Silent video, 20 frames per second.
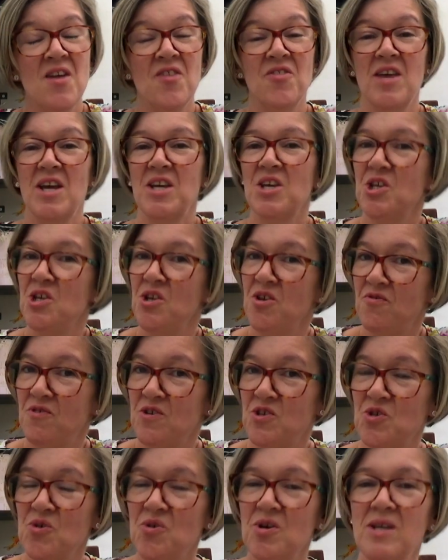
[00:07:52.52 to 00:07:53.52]
Thank you
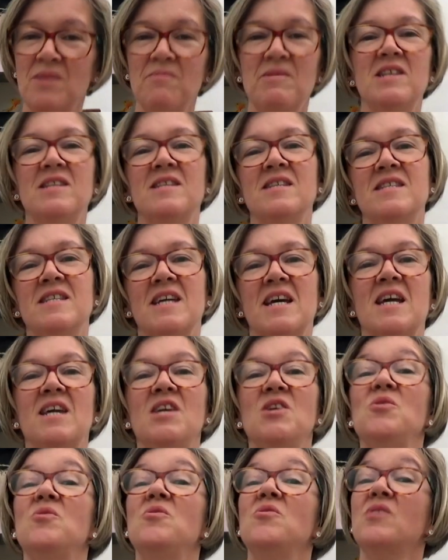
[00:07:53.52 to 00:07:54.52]
for joining me today.
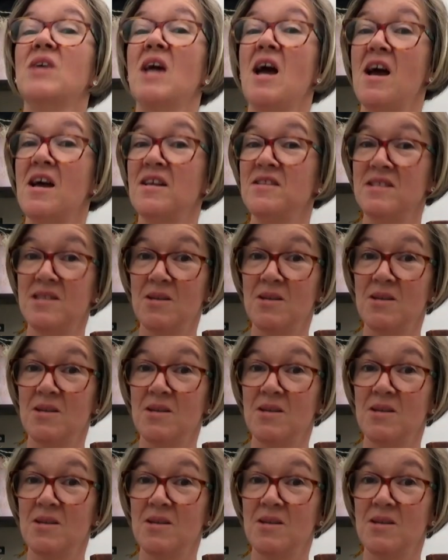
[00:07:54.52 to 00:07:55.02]
You can